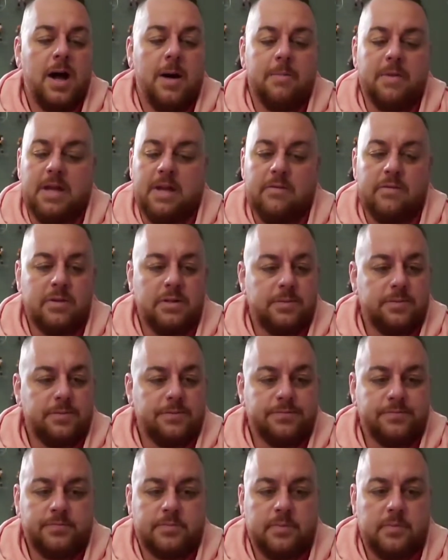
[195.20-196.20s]
Even
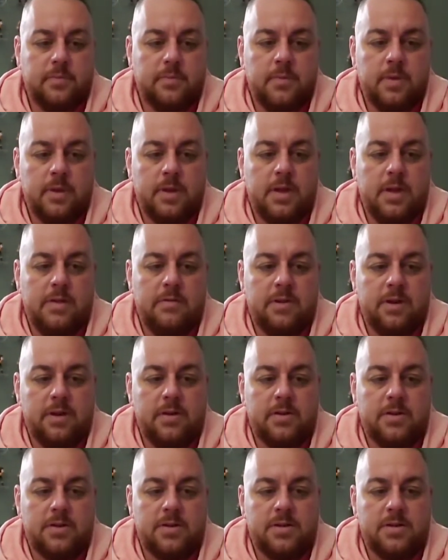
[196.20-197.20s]

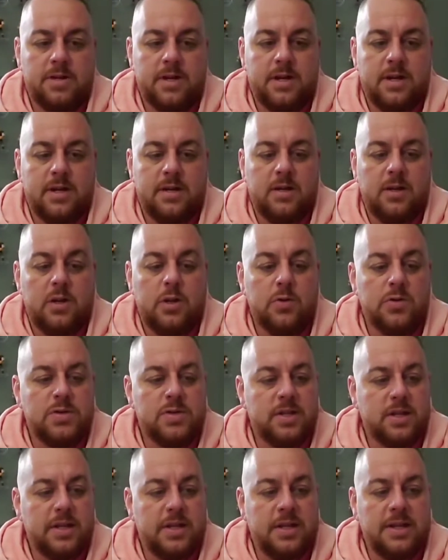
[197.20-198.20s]
just
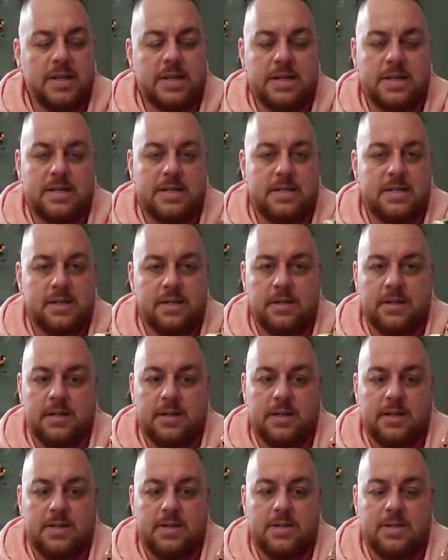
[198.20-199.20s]
loose like this,
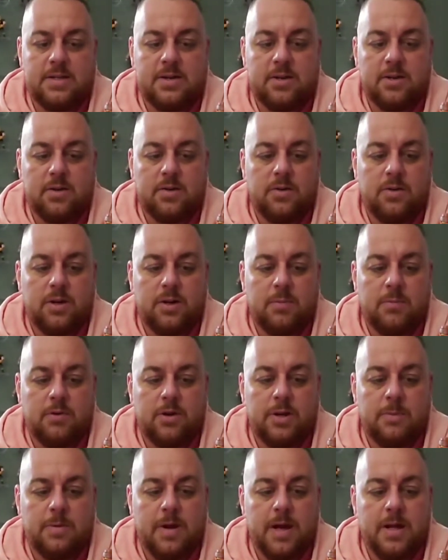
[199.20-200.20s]
it's still a
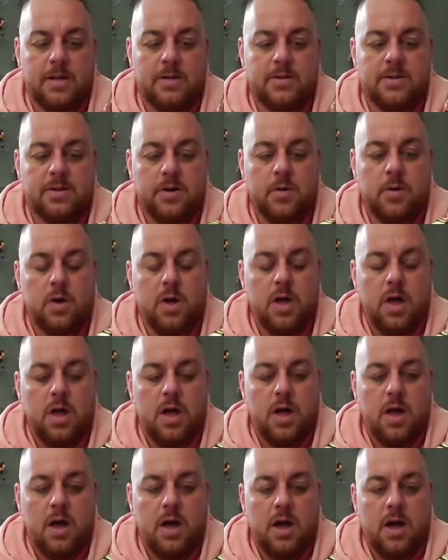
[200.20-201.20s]
pretty penny. So
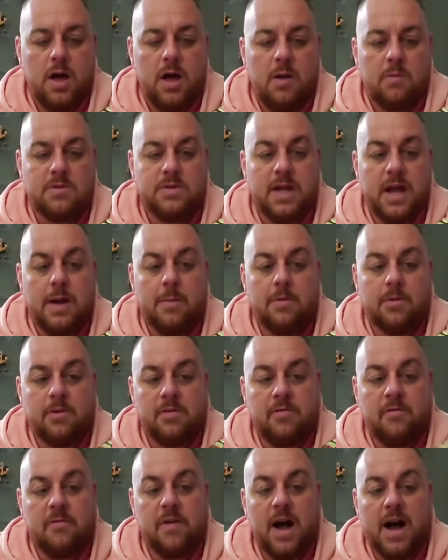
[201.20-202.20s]
I was able to
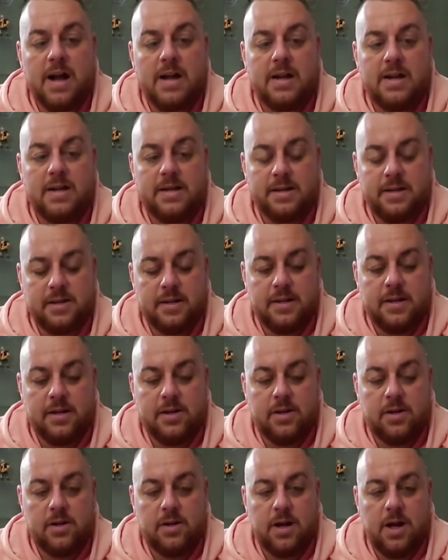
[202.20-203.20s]
find it
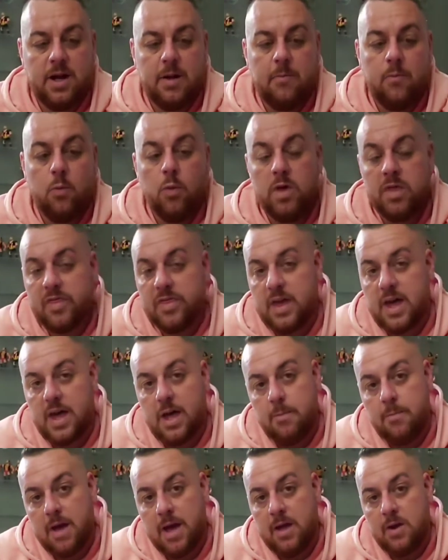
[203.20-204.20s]
here with the
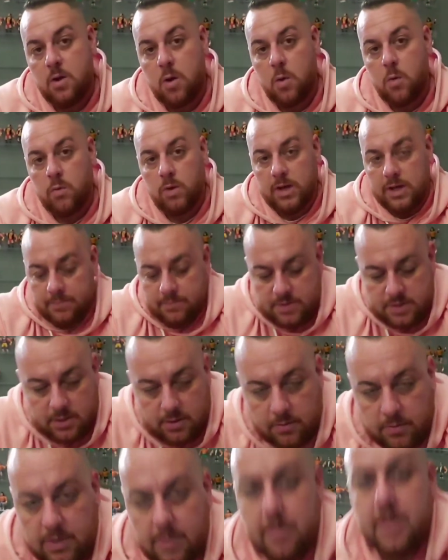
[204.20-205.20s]
headband only. So let